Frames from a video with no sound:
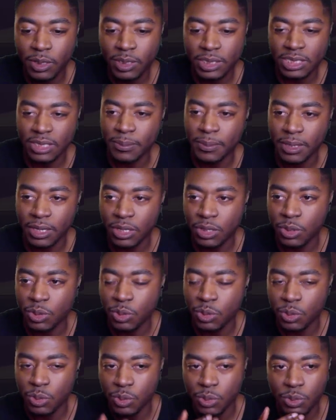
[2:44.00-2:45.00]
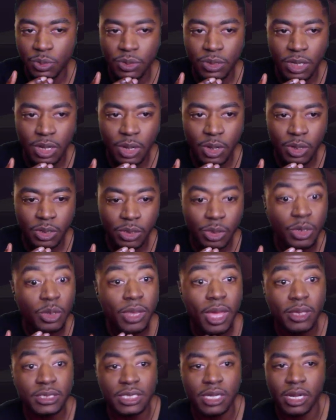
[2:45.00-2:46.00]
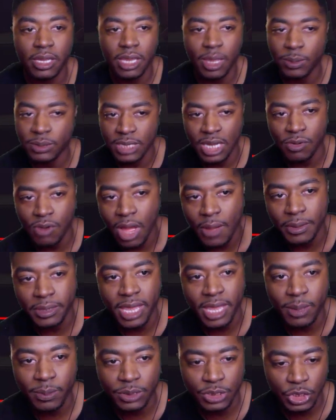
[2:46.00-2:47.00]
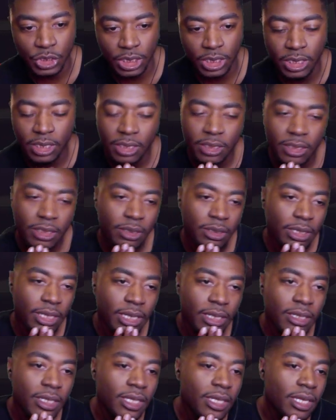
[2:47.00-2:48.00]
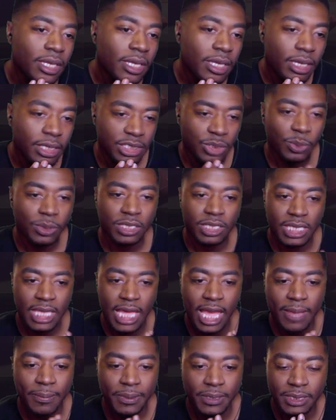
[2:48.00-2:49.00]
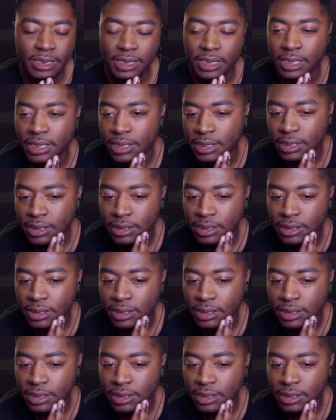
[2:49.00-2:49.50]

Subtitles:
is somebody who, that was not Robin, that was Jade. Okay. Because he went to the IPC.